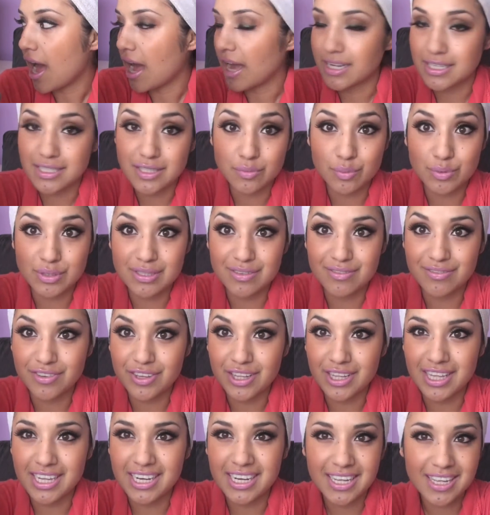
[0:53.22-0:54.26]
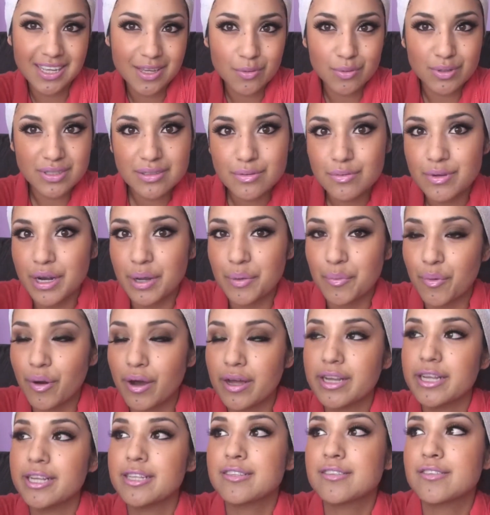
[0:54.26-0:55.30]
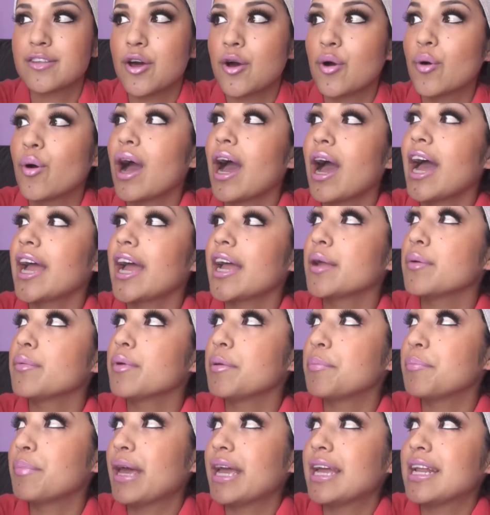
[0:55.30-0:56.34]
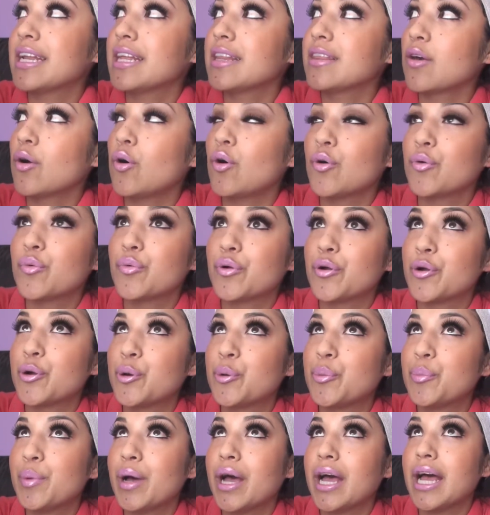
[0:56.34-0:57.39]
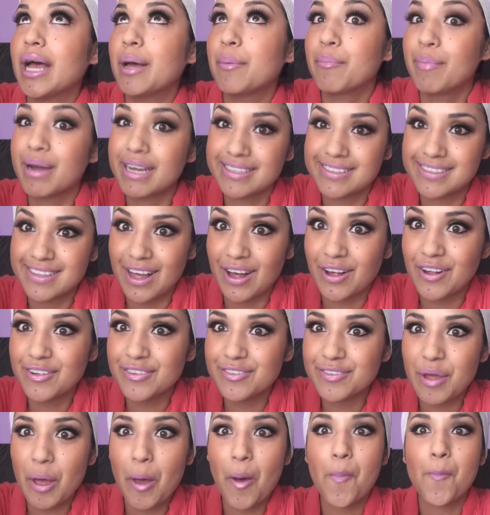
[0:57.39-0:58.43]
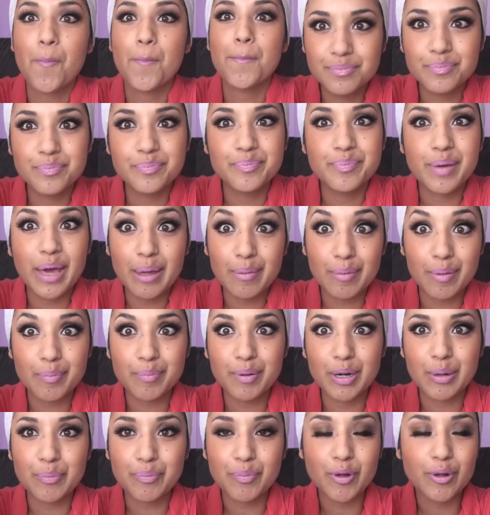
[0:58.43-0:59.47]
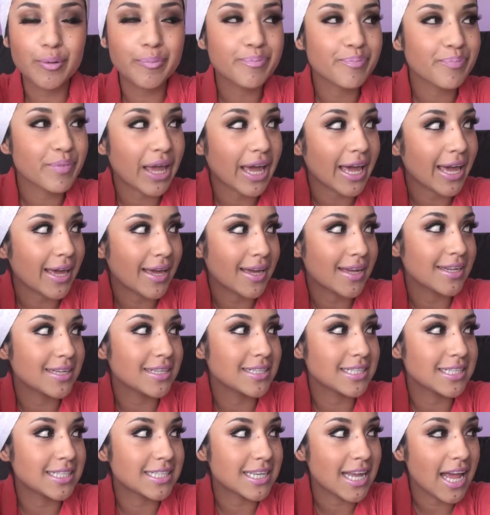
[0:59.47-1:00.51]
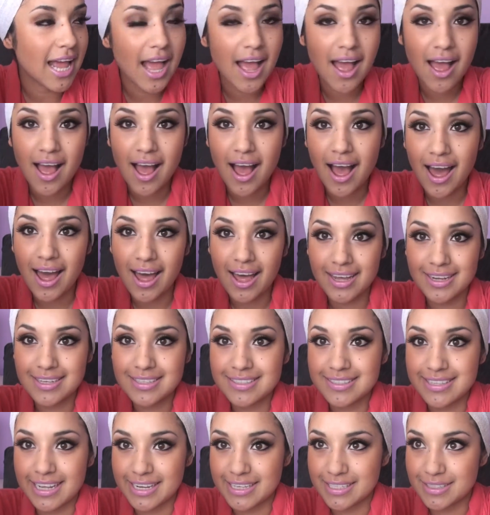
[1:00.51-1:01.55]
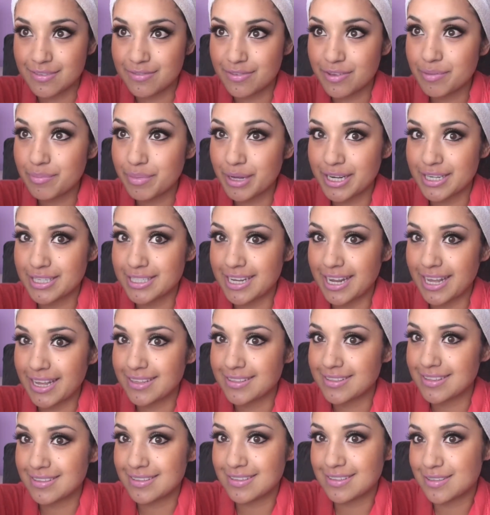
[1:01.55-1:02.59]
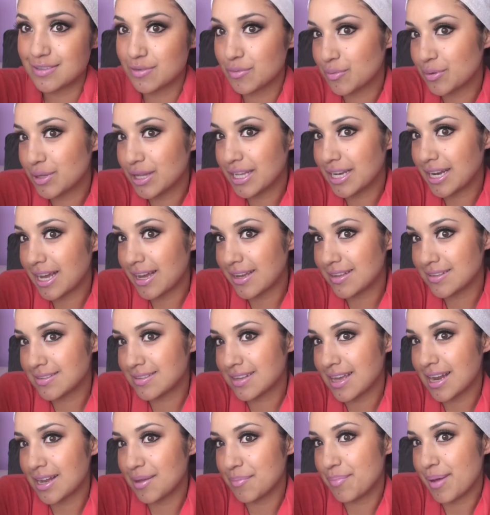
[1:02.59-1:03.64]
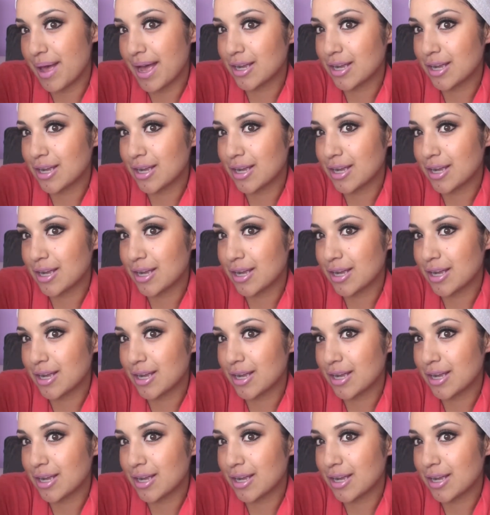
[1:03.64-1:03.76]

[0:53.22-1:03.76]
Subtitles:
I just wasn't feeling it. It wasn't what I wanted, so I repainted the whole room myself. Baby purple, and I decided to film here today since it's a really nice kind of